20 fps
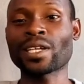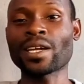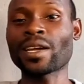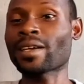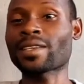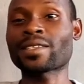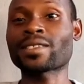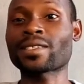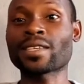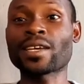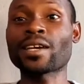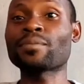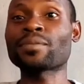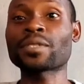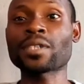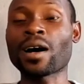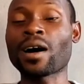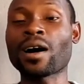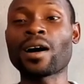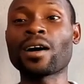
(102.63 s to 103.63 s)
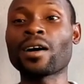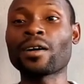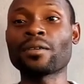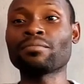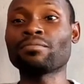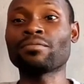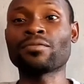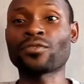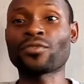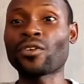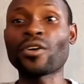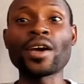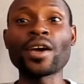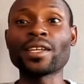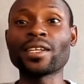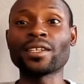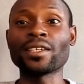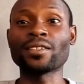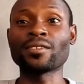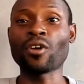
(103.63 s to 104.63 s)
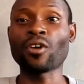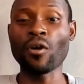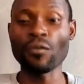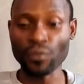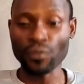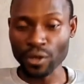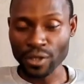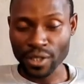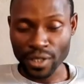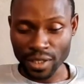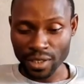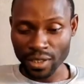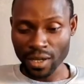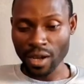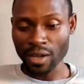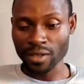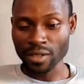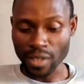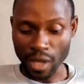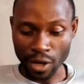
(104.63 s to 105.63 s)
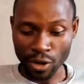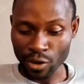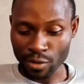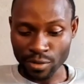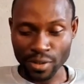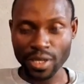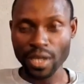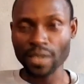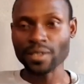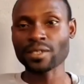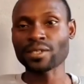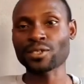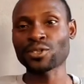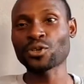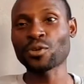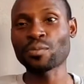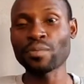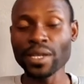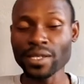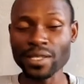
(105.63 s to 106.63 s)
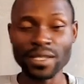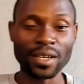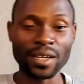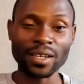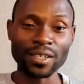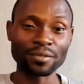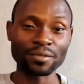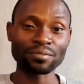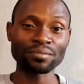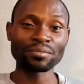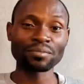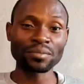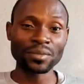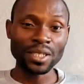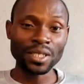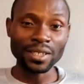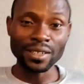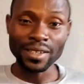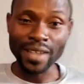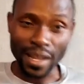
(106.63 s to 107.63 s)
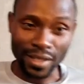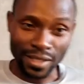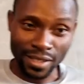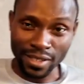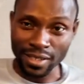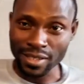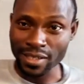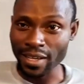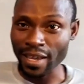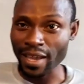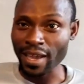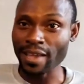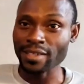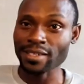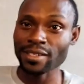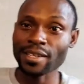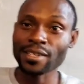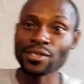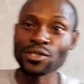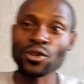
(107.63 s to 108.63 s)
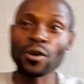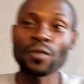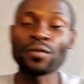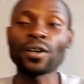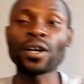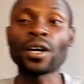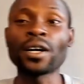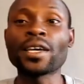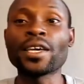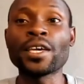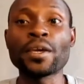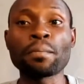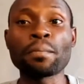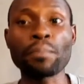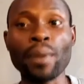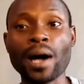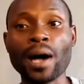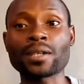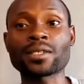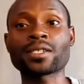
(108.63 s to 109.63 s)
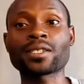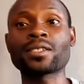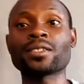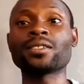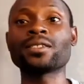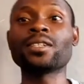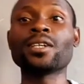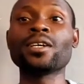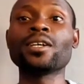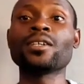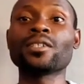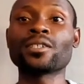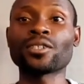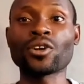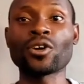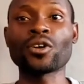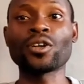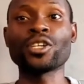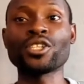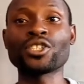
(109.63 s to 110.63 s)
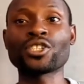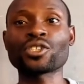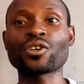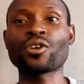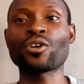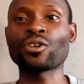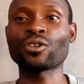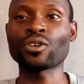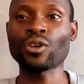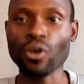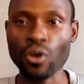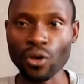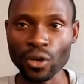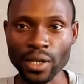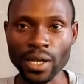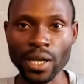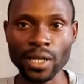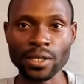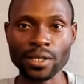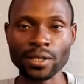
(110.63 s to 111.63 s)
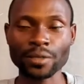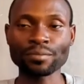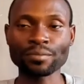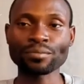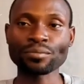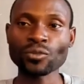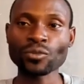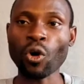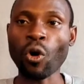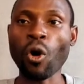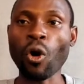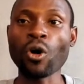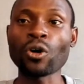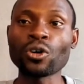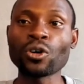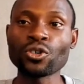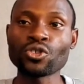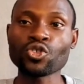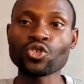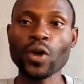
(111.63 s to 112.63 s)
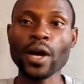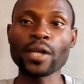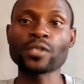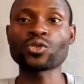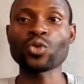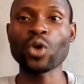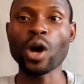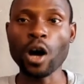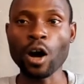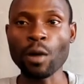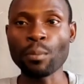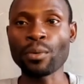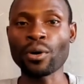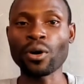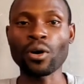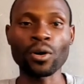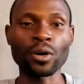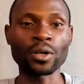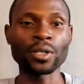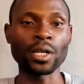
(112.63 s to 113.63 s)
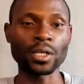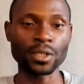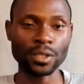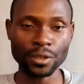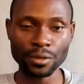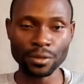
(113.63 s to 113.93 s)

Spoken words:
except for any unforeseen circumstances. So basically, that is the essence of impacting knowledge of others or trying to help others.